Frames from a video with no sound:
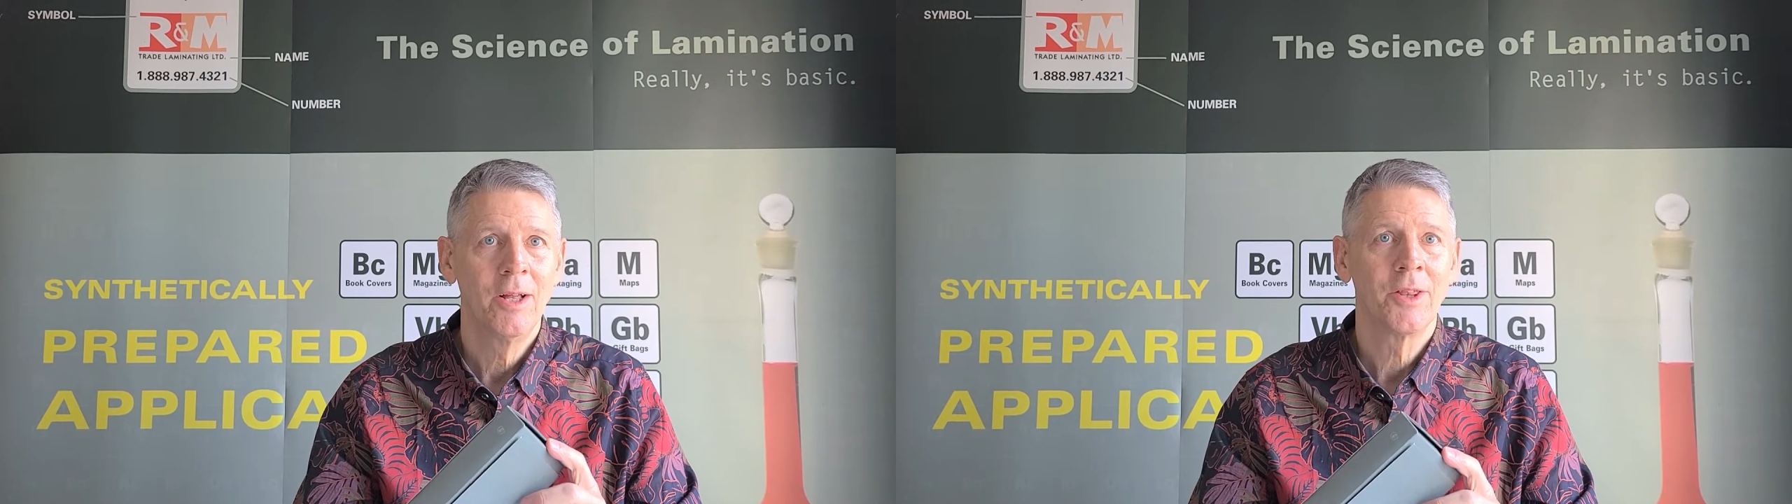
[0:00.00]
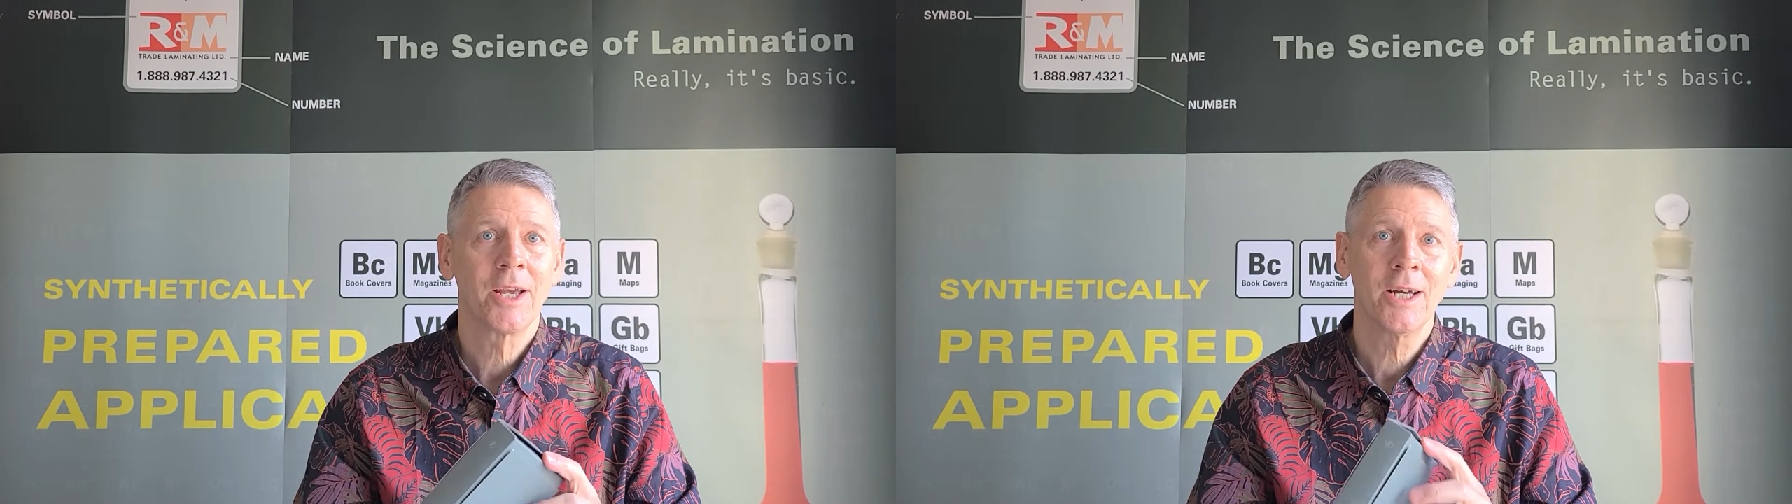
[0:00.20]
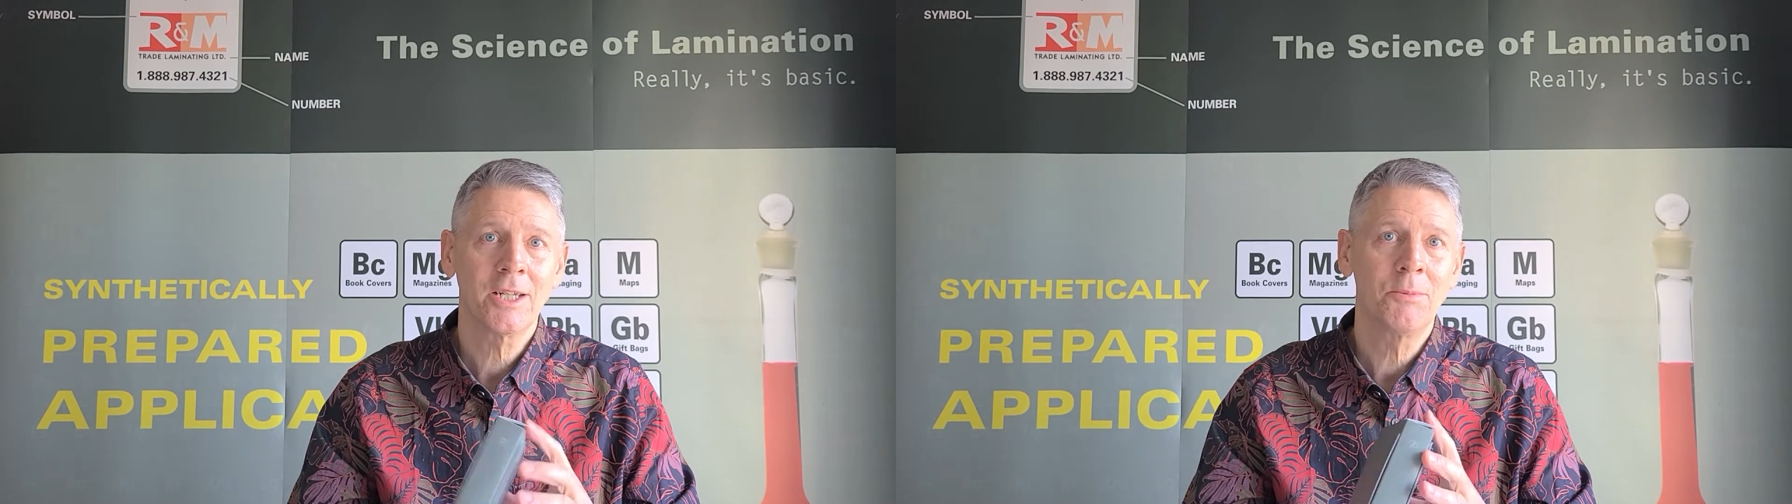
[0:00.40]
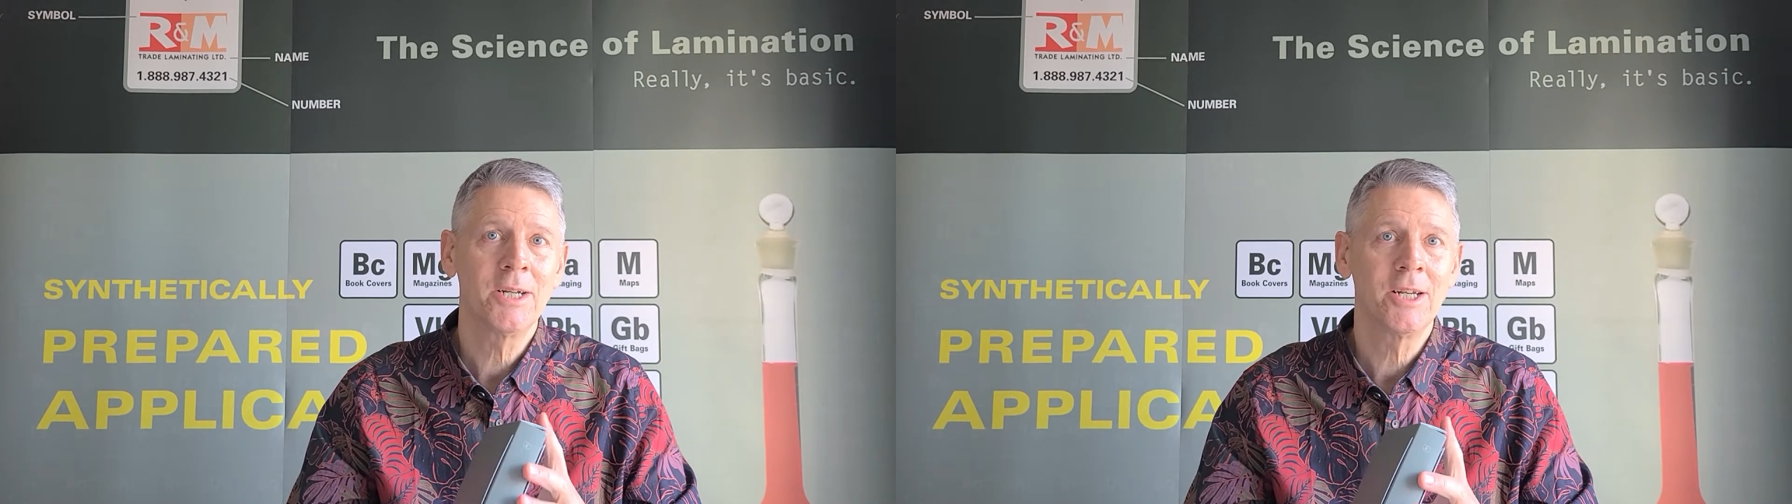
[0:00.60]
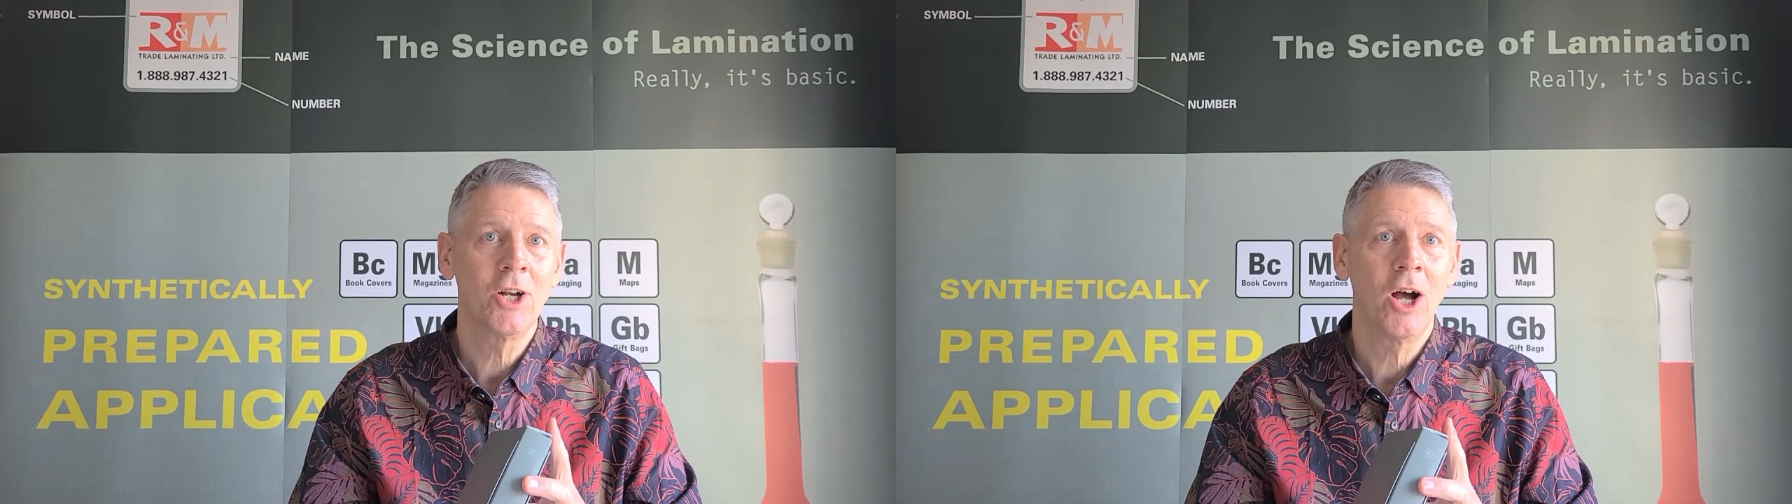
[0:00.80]
The customer
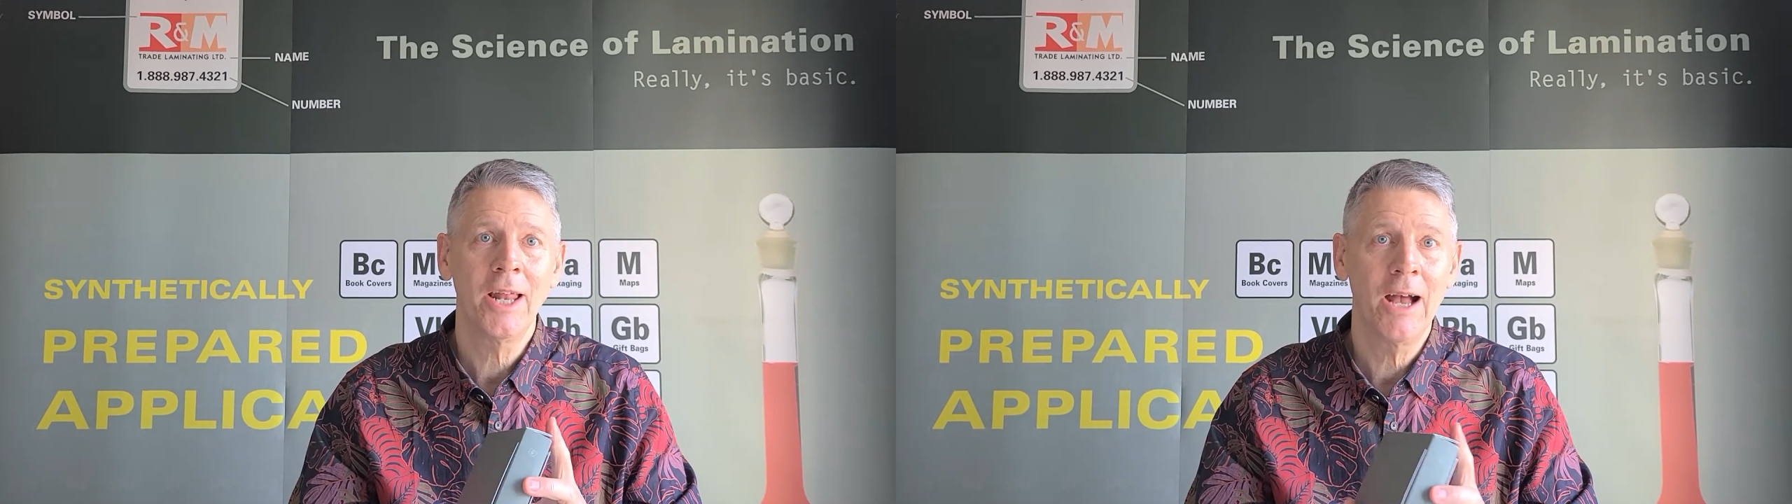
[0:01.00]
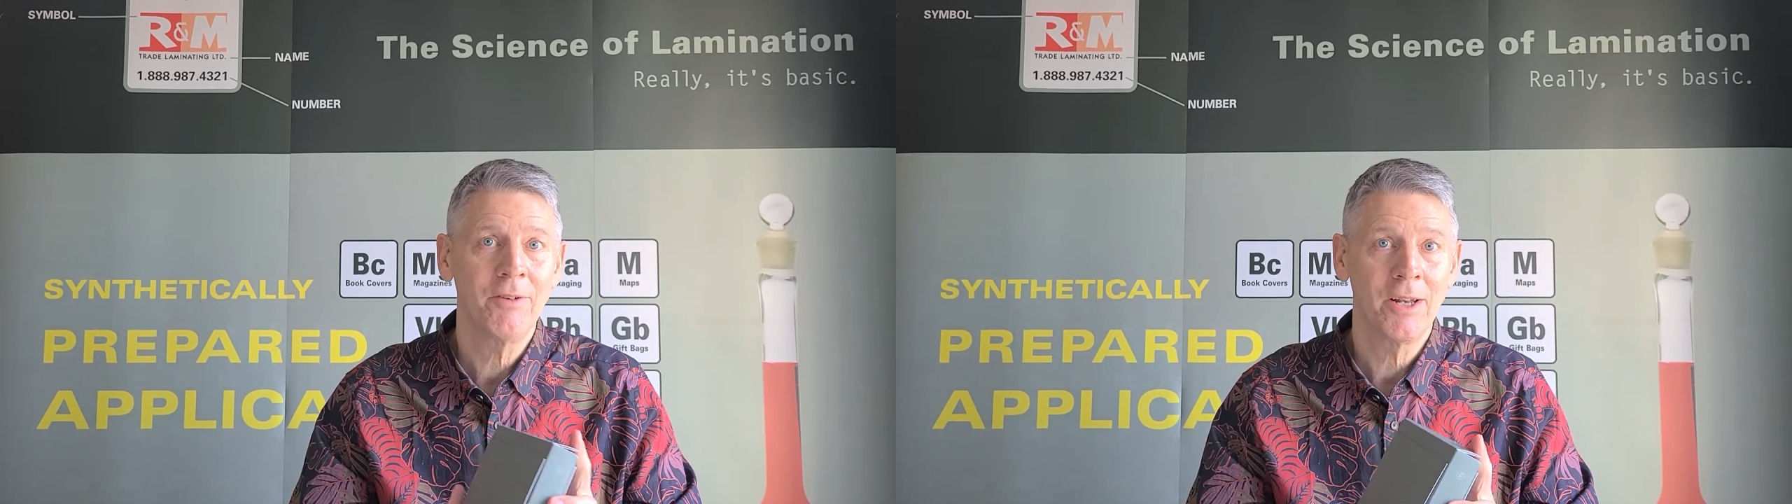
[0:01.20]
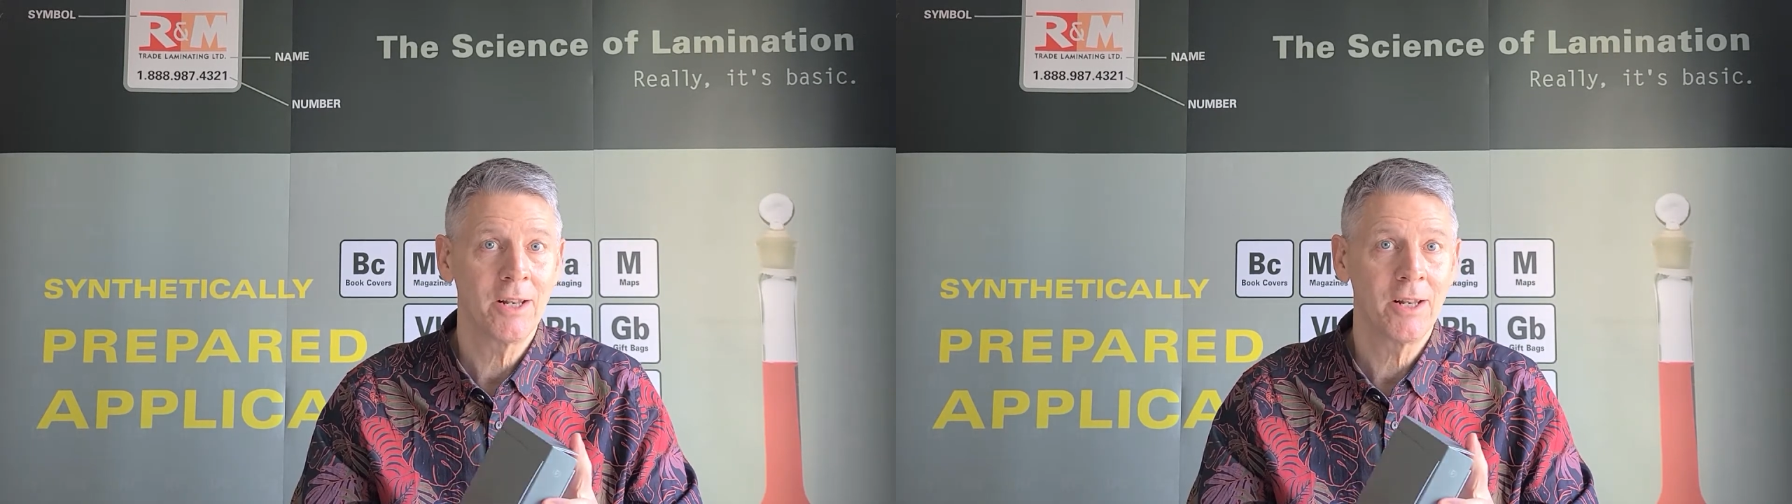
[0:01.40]
did not have it in